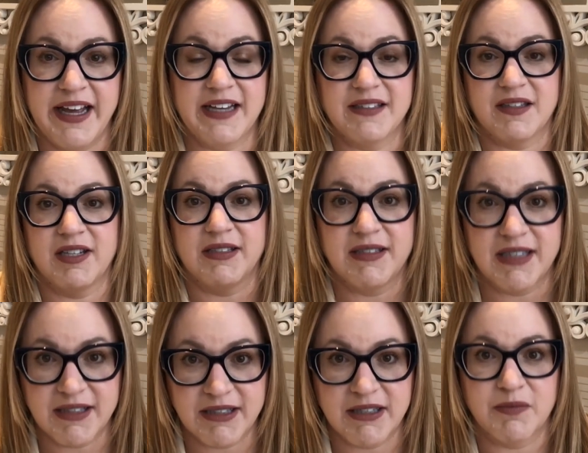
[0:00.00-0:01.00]
is the
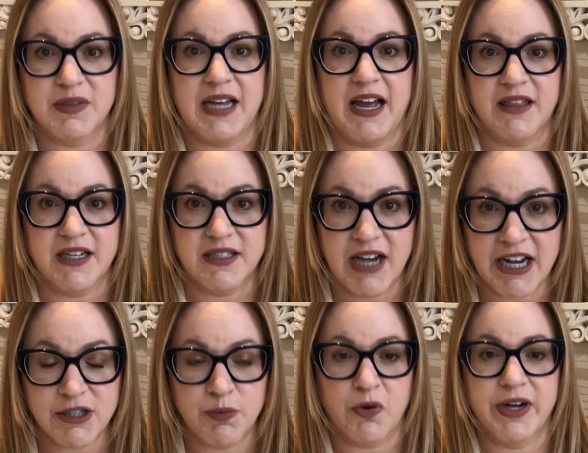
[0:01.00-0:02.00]
systems and the touch